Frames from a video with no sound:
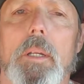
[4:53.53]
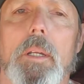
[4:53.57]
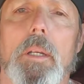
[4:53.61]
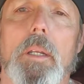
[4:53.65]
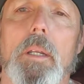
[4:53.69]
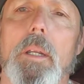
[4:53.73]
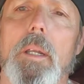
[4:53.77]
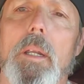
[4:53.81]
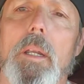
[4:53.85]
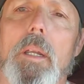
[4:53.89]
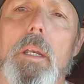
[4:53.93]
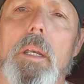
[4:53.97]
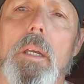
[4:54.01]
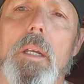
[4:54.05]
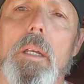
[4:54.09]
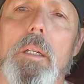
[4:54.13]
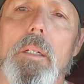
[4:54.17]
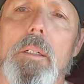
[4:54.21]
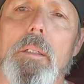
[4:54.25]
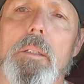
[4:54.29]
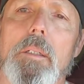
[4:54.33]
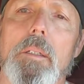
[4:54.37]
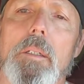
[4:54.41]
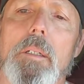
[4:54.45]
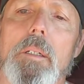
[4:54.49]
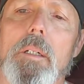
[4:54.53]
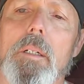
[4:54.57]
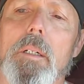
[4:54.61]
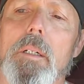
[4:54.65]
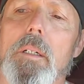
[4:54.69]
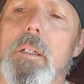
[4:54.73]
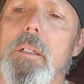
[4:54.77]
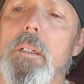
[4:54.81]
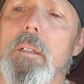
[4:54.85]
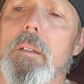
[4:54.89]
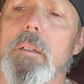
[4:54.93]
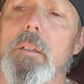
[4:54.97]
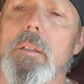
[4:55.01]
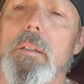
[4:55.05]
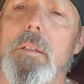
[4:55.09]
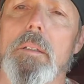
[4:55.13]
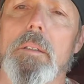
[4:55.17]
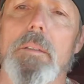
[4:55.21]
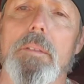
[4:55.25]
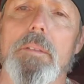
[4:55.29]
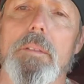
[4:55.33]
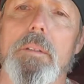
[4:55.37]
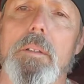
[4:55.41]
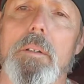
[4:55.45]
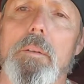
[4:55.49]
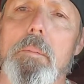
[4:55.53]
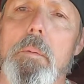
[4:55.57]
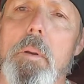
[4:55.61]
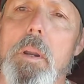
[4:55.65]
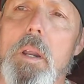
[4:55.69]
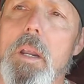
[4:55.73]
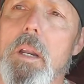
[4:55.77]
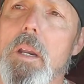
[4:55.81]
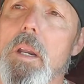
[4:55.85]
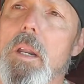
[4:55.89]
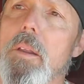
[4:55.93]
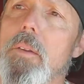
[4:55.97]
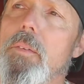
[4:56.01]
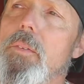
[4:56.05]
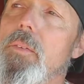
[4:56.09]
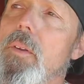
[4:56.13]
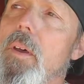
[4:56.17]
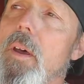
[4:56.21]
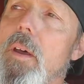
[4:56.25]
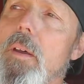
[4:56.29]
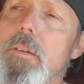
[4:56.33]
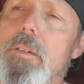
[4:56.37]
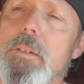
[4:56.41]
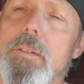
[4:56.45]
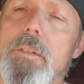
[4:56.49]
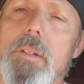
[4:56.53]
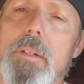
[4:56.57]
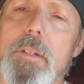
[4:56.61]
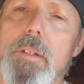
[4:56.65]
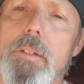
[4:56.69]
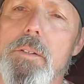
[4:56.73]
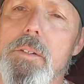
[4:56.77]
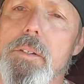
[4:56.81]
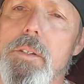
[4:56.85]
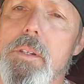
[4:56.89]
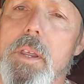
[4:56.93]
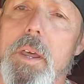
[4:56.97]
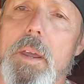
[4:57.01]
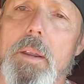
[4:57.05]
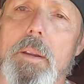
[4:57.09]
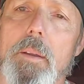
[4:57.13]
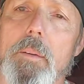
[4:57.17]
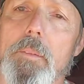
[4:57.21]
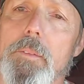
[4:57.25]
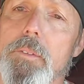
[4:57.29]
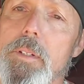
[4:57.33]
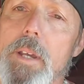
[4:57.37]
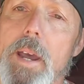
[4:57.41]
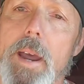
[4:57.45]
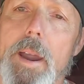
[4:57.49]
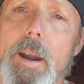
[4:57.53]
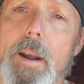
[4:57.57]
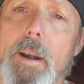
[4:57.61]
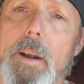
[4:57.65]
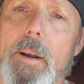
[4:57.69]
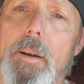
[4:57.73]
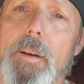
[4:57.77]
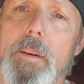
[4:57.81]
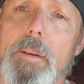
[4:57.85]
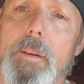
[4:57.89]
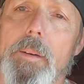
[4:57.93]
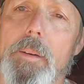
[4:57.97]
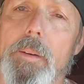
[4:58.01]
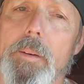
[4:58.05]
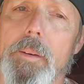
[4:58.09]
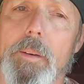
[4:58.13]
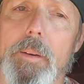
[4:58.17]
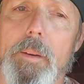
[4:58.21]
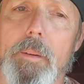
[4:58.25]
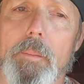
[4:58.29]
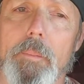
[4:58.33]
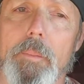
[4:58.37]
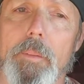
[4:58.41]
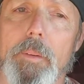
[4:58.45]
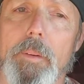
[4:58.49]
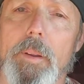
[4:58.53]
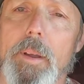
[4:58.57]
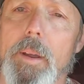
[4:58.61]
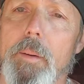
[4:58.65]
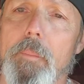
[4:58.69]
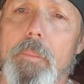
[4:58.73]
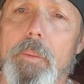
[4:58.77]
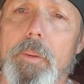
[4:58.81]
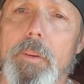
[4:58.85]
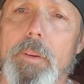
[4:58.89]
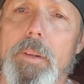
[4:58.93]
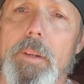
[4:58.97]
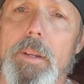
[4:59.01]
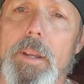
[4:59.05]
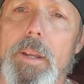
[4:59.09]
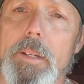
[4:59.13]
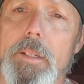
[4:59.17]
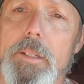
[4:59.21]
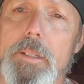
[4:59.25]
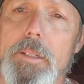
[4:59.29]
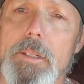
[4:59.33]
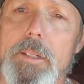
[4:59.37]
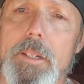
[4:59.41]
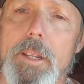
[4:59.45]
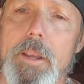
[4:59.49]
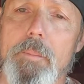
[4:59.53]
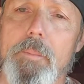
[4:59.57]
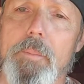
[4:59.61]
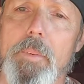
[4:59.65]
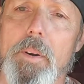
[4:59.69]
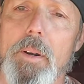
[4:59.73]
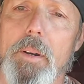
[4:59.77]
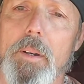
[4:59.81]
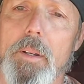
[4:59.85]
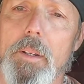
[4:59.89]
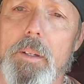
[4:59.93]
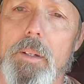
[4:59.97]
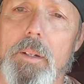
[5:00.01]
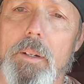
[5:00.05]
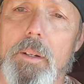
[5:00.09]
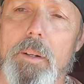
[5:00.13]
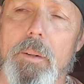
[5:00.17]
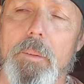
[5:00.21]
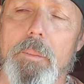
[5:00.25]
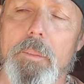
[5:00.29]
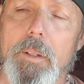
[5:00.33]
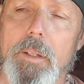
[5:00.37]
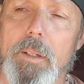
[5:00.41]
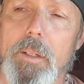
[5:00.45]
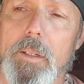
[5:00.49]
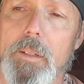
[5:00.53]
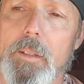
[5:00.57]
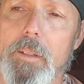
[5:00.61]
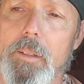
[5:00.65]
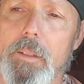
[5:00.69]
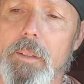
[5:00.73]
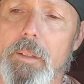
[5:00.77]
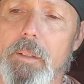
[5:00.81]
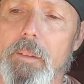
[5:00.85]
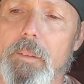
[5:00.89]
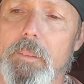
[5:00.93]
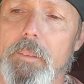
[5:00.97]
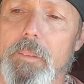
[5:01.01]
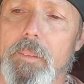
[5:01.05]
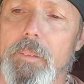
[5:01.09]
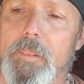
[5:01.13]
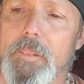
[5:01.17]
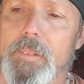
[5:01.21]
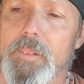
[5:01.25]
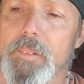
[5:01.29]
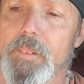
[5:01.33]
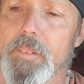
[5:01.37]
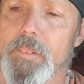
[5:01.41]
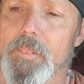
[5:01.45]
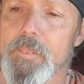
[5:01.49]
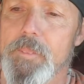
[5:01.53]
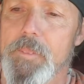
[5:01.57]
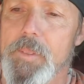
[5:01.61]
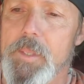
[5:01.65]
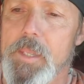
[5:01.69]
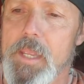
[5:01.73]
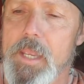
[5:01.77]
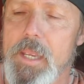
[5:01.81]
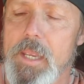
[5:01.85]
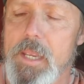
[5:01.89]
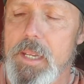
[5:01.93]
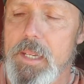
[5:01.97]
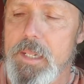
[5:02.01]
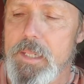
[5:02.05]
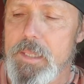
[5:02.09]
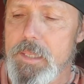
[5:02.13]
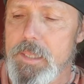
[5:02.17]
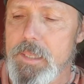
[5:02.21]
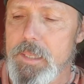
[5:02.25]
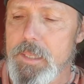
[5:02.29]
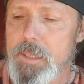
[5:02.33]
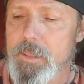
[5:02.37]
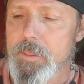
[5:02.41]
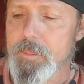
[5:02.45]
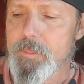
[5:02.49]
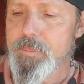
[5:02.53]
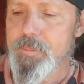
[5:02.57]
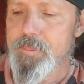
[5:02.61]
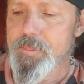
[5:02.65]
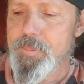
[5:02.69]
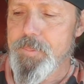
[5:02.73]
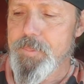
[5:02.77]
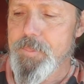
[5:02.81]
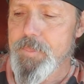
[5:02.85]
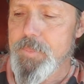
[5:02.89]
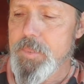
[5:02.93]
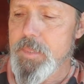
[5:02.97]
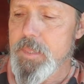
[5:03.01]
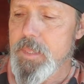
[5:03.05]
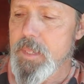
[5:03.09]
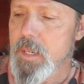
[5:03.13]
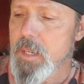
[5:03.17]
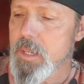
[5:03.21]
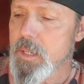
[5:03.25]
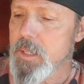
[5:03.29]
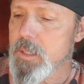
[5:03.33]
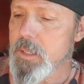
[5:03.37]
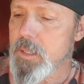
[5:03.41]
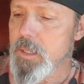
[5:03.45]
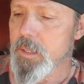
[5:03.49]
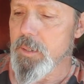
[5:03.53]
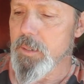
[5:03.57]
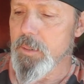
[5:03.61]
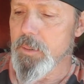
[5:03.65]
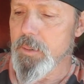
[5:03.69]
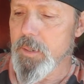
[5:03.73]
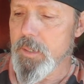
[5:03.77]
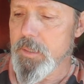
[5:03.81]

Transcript: And so man, I was like, I'm tired, and I really hadn't slept very good all week, And so I